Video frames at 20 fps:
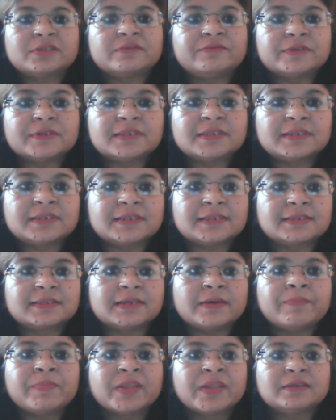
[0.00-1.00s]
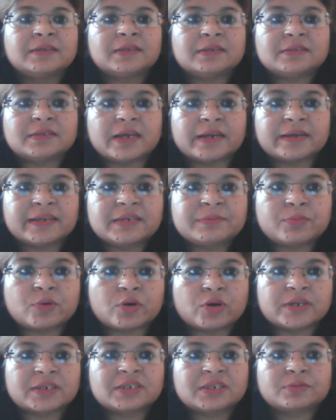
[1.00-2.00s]
The first is the target
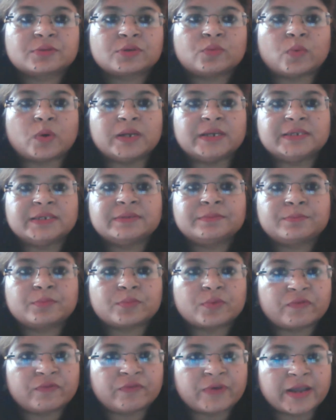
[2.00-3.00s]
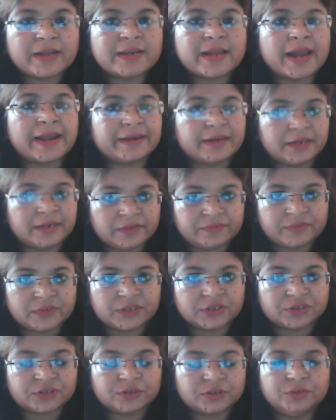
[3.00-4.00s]
product quality profile
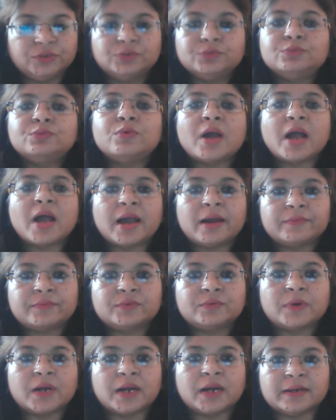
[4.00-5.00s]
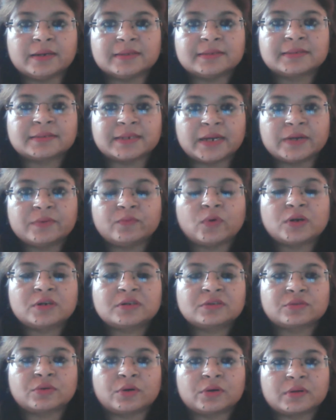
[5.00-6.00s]
identification. You have to understand
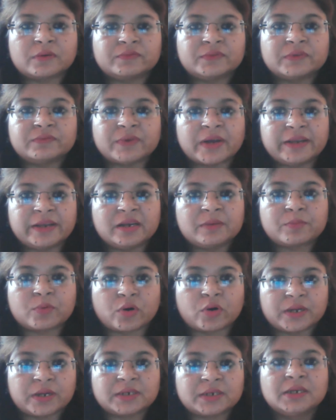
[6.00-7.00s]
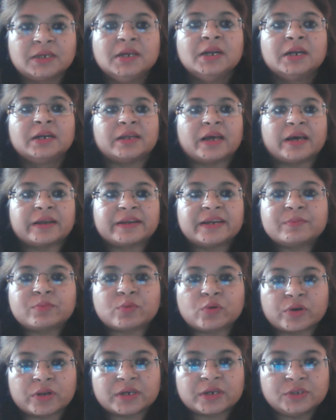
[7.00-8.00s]
what sort of the final target
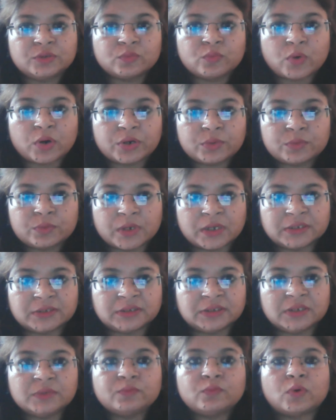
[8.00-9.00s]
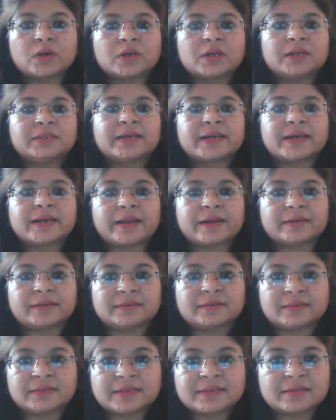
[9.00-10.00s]
product you want to achieve, what are the
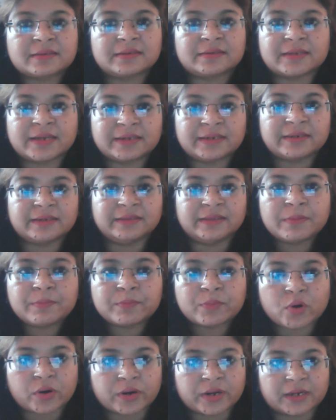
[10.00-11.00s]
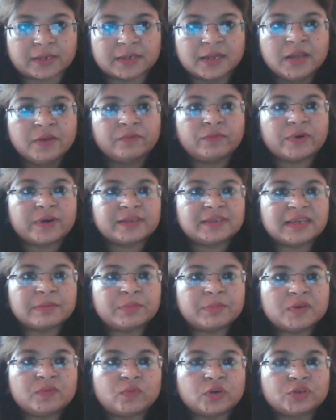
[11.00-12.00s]
characteristics desired in the product. For
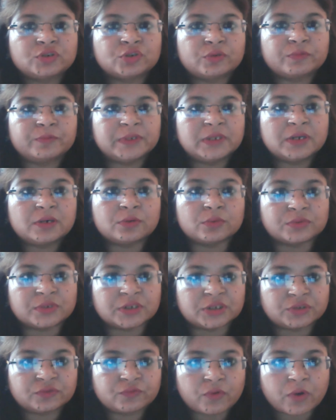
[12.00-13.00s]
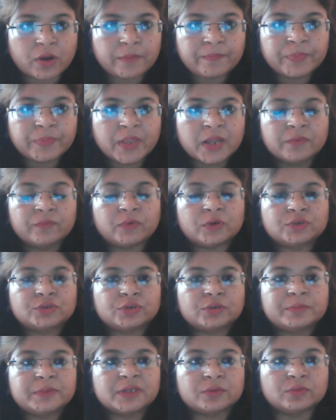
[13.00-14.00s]
example, what should be the dosage form, what
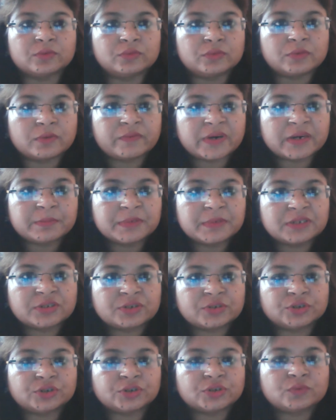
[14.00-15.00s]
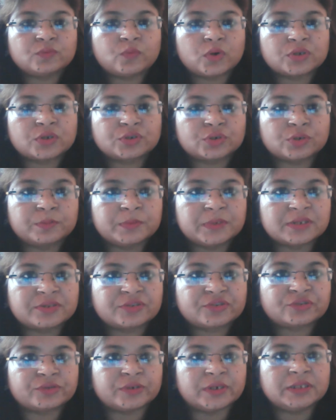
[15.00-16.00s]
should be the route of administration, what should be the
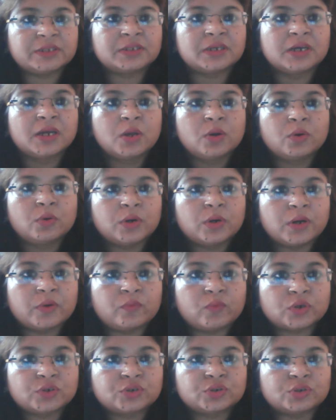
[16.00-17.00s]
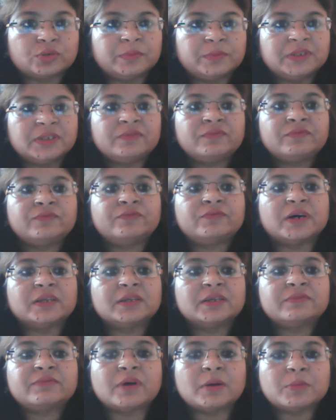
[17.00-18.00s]
strength, what should be the
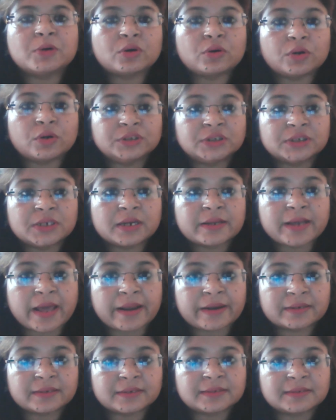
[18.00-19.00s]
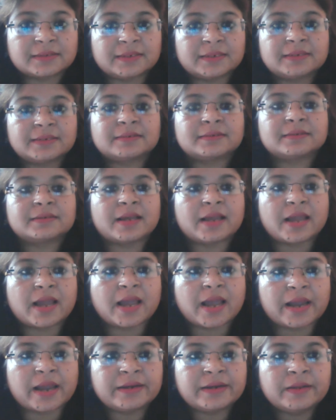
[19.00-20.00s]
other pharmacological characteristics,
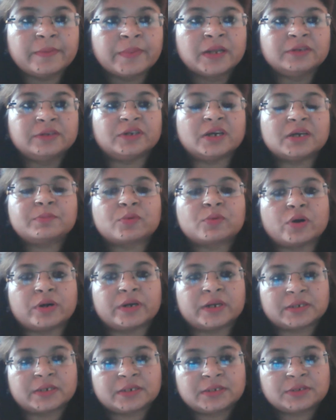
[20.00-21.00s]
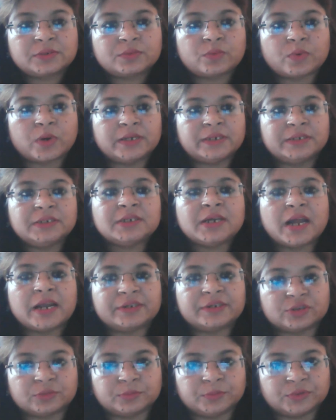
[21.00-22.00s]
and drug product quality
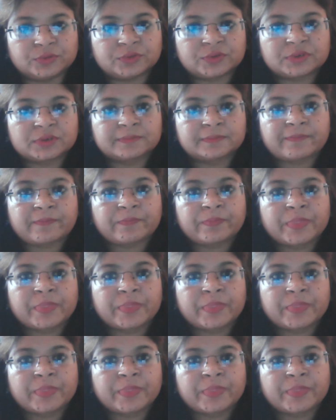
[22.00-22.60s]
attributes.